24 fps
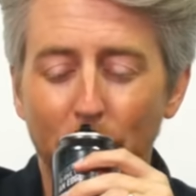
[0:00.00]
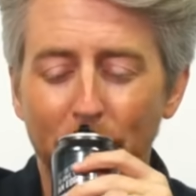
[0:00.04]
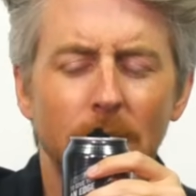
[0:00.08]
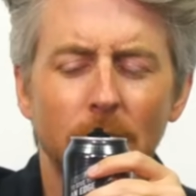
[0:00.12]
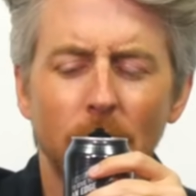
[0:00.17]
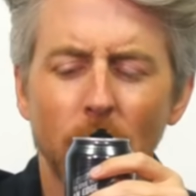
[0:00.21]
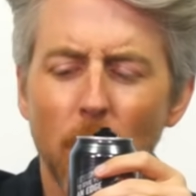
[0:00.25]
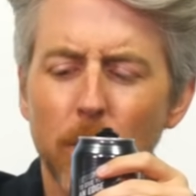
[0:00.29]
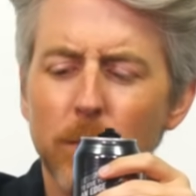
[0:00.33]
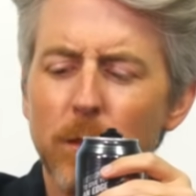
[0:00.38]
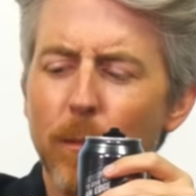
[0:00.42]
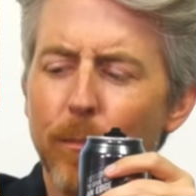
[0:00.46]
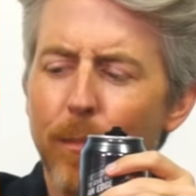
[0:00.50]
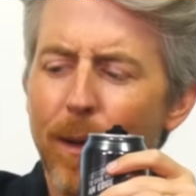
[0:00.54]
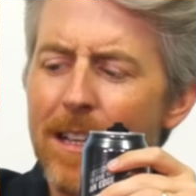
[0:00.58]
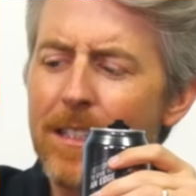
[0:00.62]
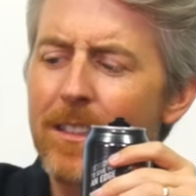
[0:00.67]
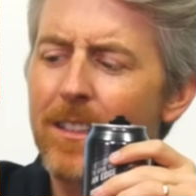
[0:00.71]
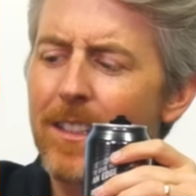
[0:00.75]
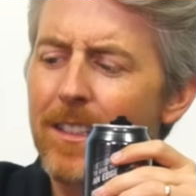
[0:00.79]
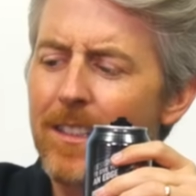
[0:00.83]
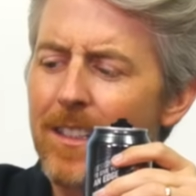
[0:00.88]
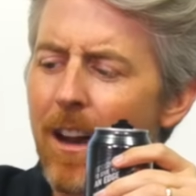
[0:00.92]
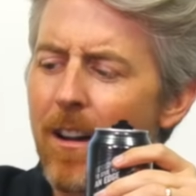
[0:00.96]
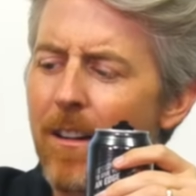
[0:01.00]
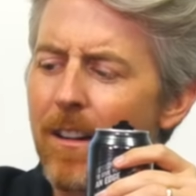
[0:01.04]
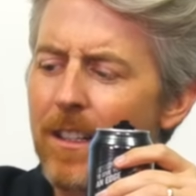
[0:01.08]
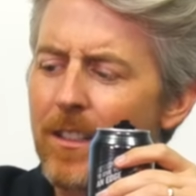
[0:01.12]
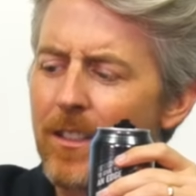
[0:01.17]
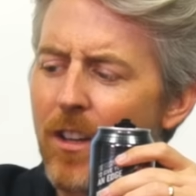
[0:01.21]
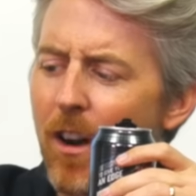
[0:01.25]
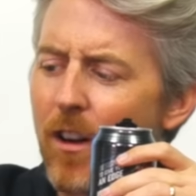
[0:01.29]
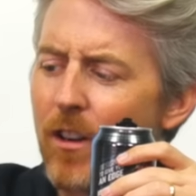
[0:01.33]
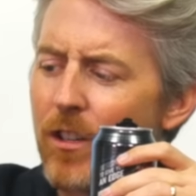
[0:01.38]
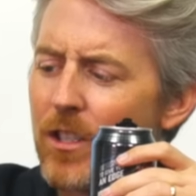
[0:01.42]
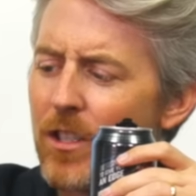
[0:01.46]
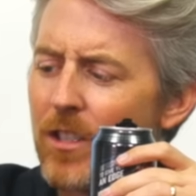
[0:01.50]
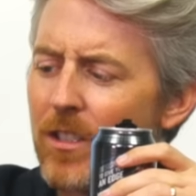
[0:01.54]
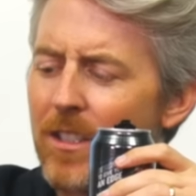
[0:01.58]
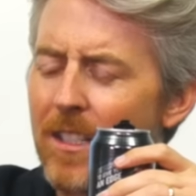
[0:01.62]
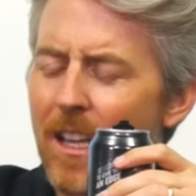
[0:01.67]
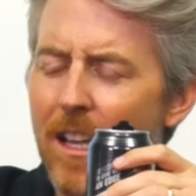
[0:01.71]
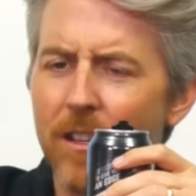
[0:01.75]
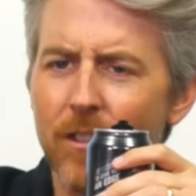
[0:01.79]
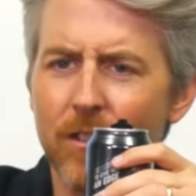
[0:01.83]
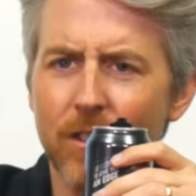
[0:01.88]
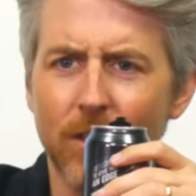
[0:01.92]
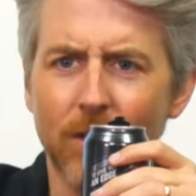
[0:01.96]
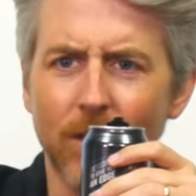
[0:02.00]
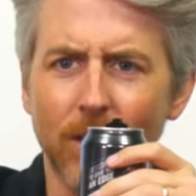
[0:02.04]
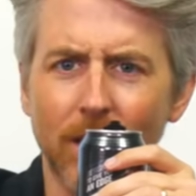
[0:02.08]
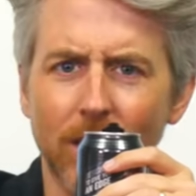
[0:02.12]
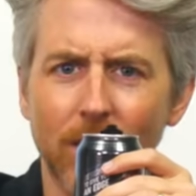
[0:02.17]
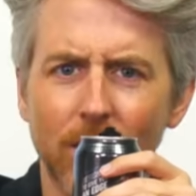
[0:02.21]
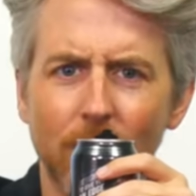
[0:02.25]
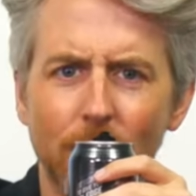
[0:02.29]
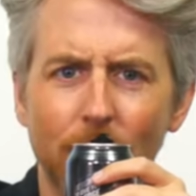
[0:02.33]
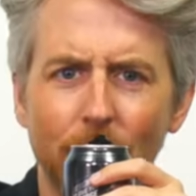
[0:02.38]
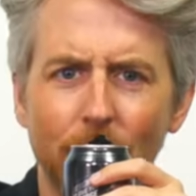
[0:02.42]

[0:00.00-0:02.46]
You know, I'm surprised these aren't as harsh as the energy drinks.